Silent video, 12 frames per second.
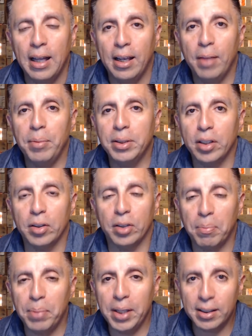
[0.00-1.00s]
Let me tell you,
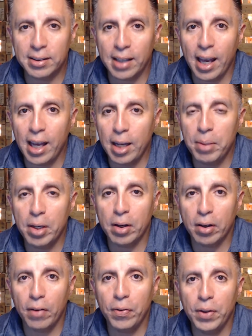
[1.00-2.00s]
the biggest enemy of
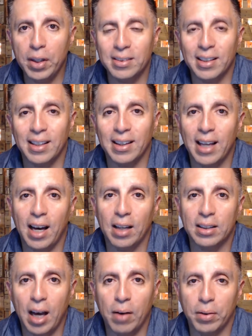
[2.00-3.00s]
confidence is
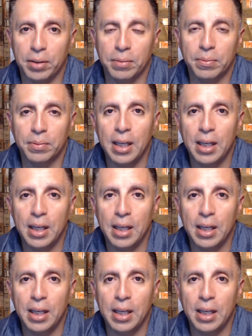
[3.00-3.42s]
doubting.